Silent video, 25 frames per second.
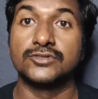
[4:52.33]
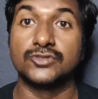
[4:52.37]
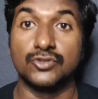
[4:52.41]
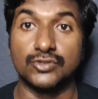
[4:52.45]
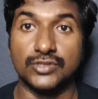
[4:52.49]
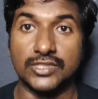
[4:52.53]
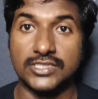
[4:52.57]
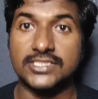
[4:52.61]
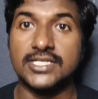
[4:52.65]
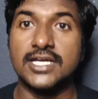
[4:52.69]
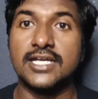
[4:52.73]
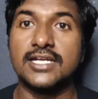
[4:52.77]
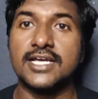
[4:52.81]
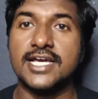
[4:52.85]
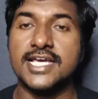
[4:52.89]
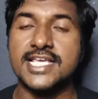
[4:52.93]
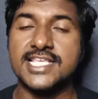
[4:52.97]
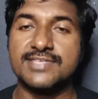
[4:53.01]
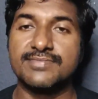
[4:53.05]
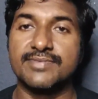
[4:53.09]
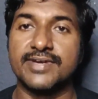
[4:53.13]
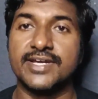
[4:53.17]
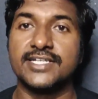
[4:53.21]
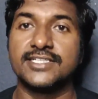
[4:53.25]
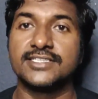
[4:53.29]
So that's all,
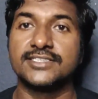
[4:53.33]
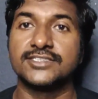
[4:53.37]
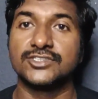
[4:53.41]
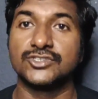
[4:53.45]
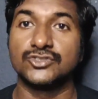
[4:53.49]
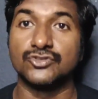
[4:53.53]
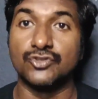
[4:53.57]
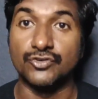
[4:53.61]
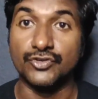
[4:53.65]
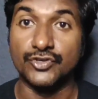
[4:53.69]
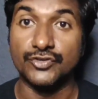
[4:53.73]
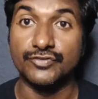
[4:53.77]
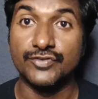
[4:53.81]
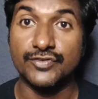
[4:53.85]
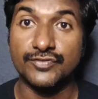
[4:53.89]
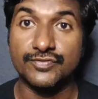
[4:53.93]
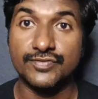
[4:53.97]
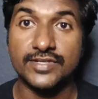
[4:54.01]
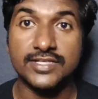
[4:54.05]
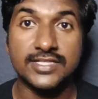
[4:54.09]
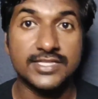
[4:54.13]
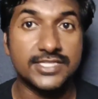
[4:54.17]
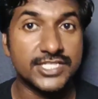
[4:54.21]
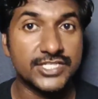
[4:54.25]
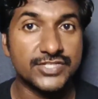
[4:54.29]
guys, mine. So if you
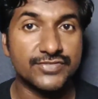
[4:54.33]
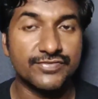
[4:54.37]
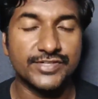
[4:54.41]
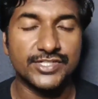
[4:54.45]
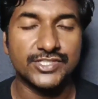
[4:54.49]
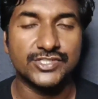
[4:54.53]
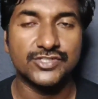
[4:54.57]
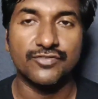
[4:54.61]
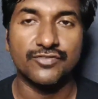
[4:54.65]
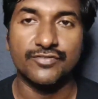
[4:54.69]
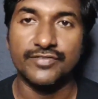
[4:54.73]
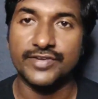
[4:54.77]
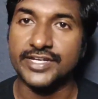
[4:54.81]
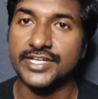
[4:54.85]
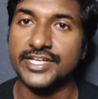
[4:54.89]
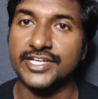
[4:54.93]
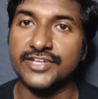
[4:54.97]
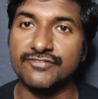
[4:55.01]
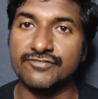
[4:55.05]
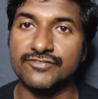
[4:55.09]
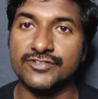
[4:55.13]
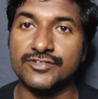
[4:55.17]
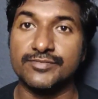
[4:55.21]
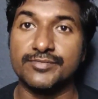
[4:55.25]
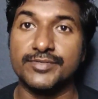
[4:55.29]
feel this video is very
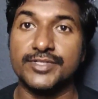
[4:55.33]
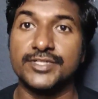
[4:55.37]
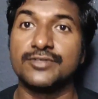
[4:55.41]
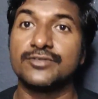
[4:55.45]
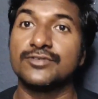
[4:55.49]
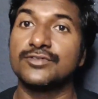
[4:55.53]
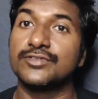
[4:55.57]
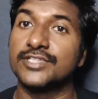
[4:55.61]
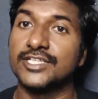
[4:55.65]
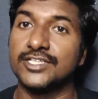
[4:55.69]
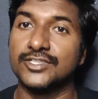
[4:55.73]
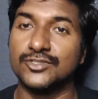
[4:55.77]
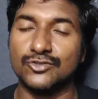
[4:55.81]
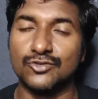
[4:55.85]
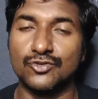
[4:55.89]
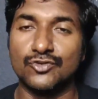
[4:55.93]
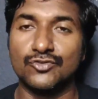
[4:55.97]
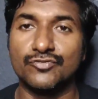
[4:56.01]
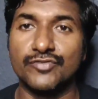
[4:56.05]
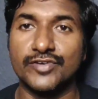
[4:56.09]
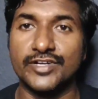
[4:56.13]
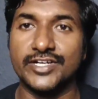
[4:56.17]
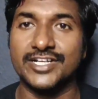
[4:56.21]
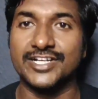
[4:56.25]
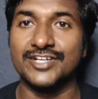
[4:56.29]
informative, then don't
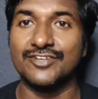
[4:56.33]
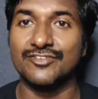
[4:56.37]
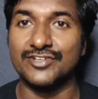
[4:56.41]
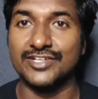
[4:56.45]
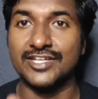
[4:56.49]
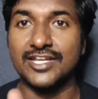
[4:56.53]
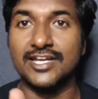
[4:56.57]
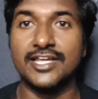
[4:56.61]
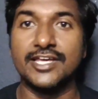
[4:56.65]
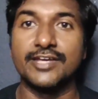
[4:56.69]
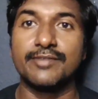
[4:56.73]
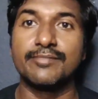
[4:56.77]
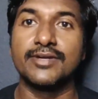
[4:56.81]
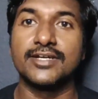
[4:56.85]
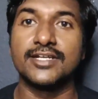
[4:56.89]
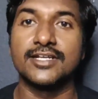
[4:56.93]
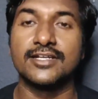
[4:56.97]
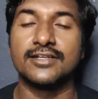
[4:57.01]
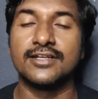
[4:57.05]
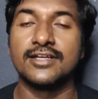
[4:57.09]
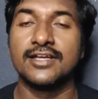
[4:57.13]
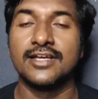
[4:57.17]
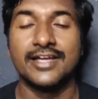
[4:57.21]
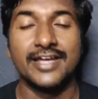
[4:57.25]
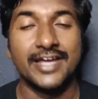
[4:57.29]
forget to hit the like
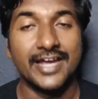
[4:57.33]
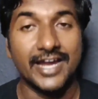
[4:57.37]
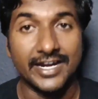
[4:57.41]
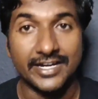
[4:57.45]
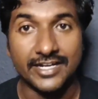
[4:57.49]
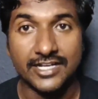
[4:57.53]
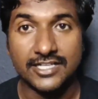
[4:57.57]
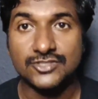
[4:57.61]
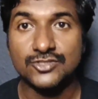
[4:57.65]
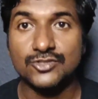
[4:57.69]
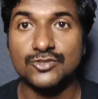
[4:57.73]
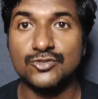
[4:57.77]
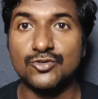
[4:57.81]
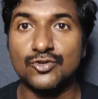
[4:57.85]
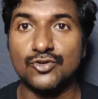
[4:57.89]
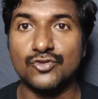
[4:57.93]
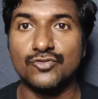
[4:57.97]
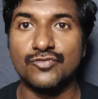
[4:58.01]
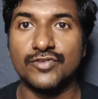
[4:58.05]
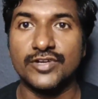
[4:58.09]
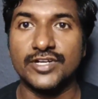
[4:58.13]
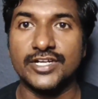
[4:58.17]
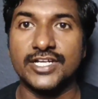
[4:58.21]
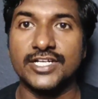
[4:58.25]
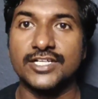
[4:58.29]
button, and also don't
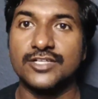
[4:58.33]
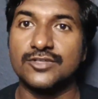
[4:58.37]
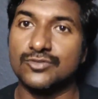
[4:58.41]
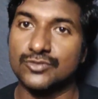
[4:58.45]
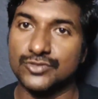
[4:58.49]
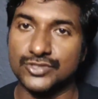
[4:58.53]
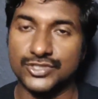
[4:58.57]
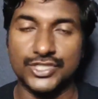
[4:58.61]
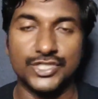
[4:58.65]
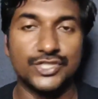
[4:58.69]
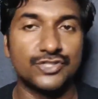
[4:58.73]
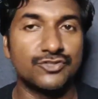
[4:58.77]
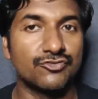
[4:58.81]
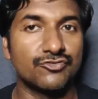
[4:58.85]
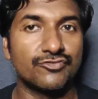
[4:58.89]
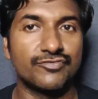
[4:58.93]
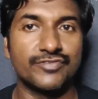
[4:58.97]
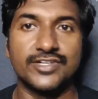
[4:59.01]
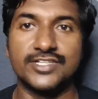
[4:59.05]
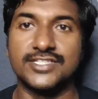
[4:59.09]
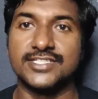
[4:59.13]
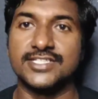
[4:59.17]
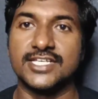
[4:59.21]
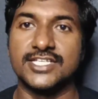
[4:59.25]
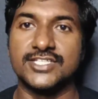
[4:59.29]
forget to share to your
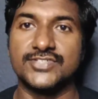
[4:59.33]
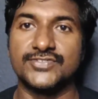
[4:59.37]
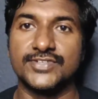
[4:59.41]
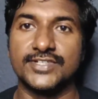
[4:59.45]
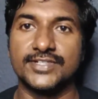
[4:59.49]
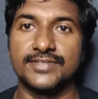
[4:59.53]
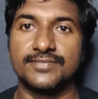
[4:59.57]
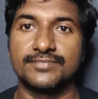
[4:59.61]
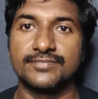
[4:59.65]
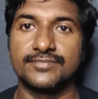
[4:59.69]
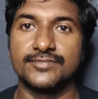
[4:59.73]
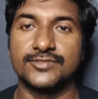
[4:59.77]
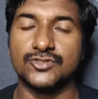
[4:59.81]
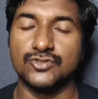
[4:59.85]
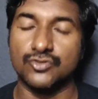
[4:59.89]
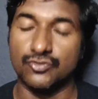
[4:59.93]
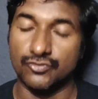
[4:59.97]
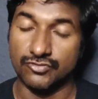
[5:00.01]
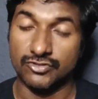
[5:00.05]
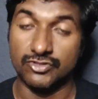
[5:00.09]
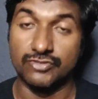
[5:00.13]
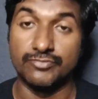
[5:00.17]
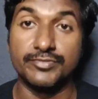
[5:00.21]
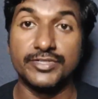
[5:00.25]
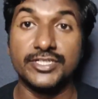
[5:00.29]
friends as well. So
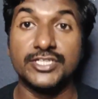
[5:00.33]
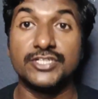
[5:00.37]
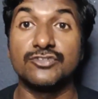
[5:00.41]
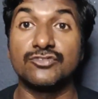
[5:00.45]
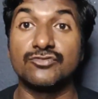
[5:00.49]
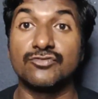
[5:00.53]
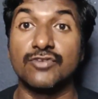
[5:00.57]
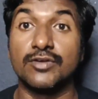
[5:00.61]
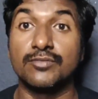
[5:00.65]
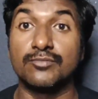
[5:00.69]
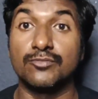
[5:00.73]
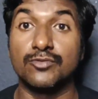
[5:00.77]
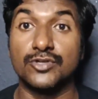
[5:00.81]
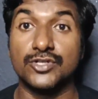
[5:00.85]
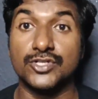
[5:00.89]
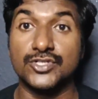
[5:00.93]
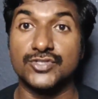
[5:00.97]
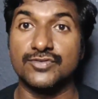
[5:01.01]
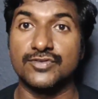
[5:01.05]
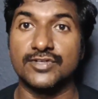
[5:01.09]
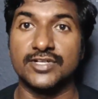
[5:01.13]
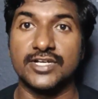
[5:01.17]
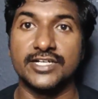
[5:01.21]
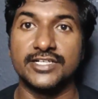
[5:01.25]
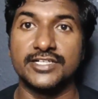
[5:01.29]
we'll meet with one more
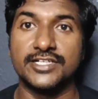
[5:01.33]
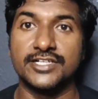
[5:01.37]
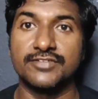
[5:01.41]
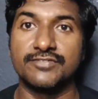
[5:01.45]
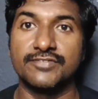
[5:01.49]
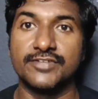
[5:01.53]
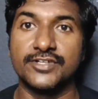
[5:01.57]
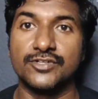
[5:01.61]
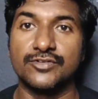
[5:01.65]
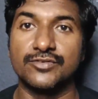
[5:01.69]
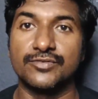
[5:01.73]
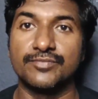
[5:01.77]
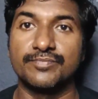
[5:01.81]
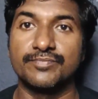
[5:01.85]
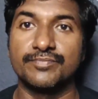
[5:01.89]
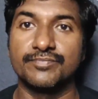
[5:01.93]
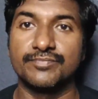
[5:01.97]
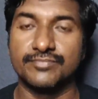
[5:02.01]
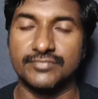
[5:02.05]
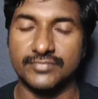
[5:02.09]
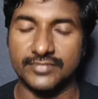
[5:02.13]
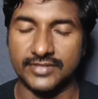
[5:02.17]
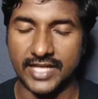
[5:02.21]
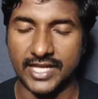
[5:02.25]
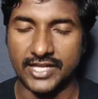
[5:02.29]
useful content video.
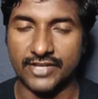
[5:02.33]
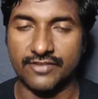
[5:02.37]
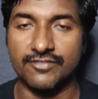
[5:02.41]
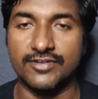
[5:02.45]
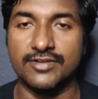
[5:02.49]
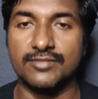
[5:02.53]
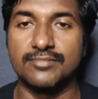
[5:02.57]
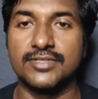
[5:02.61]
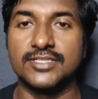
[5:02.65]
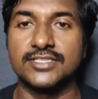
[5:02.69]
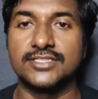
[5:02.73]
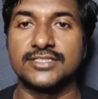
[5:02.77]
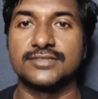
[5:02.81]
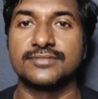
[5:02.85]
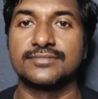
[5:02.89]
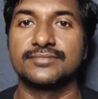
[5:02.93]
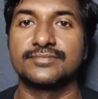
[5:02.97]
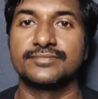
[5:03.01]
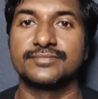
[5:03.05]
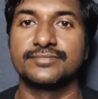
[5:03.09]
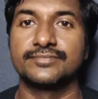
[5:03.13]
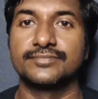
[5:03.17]
Thank you very much.